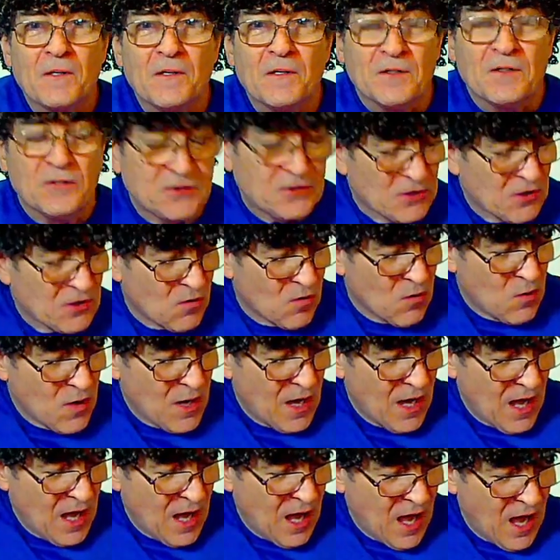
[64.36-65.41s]
So
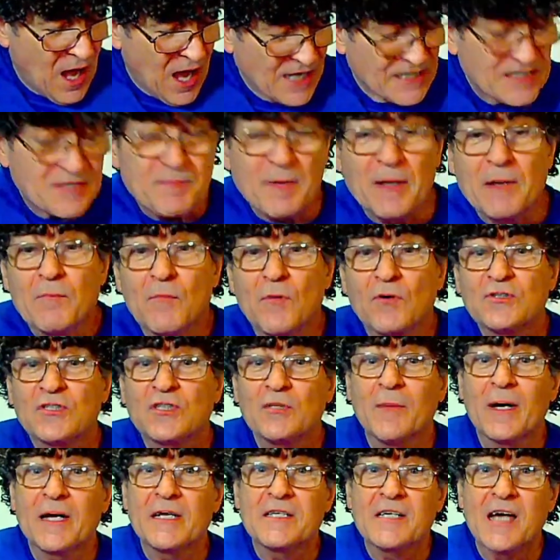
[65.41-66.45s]
I spent most of
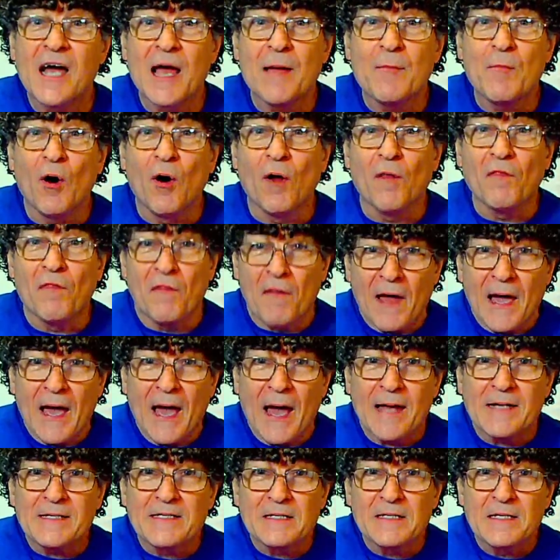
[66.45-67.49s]
my time on
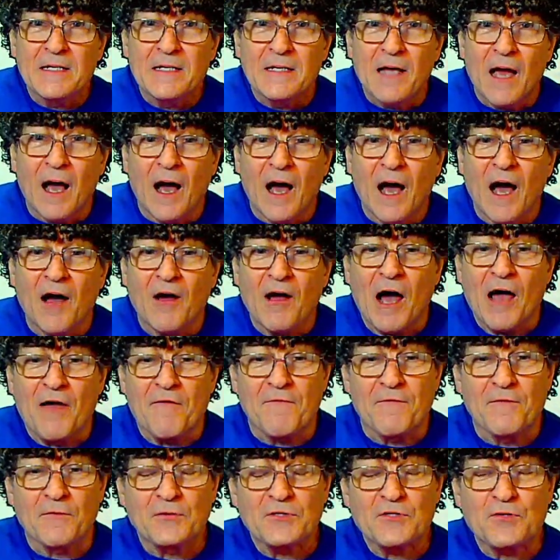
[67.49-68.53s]
that. I
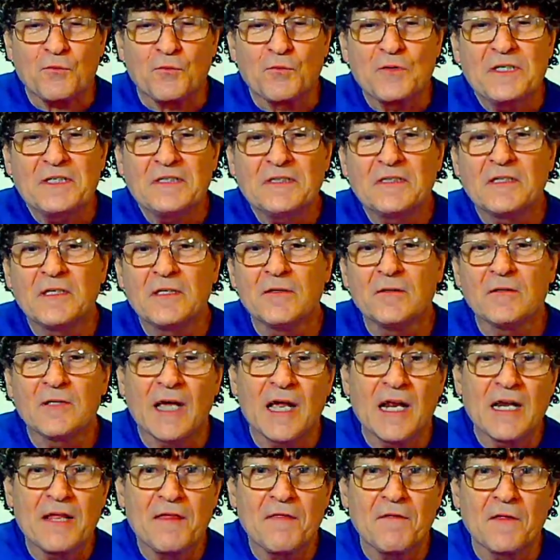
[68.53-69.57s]
first resealed
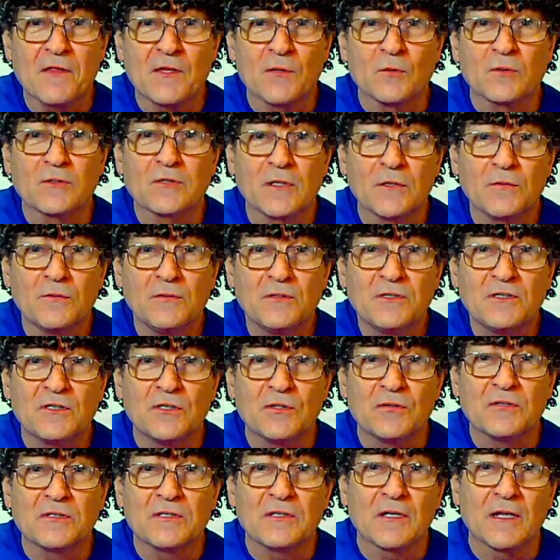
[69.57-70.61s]
anything that was loose
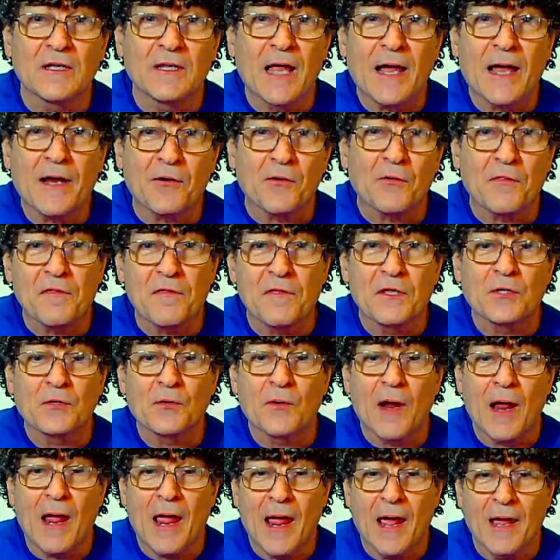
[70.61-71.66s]
using lacquer
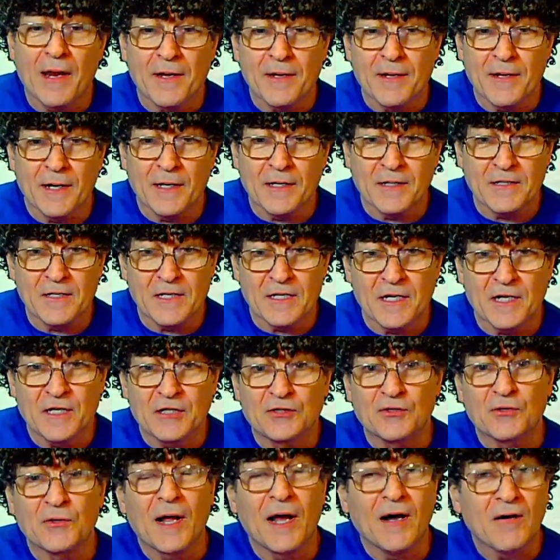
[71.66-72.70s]
thinner and
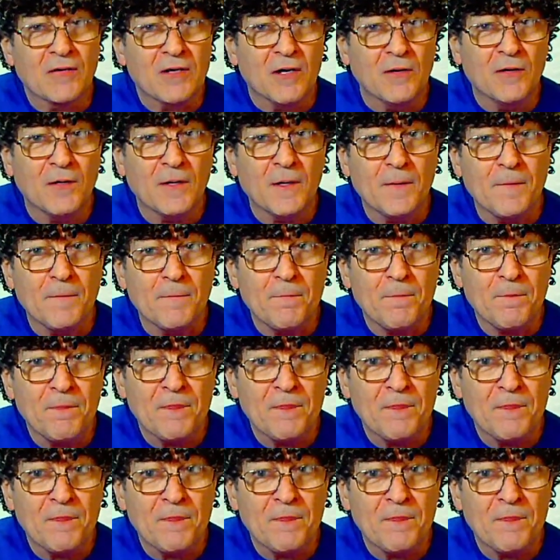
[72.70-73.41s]
denatured alcohol.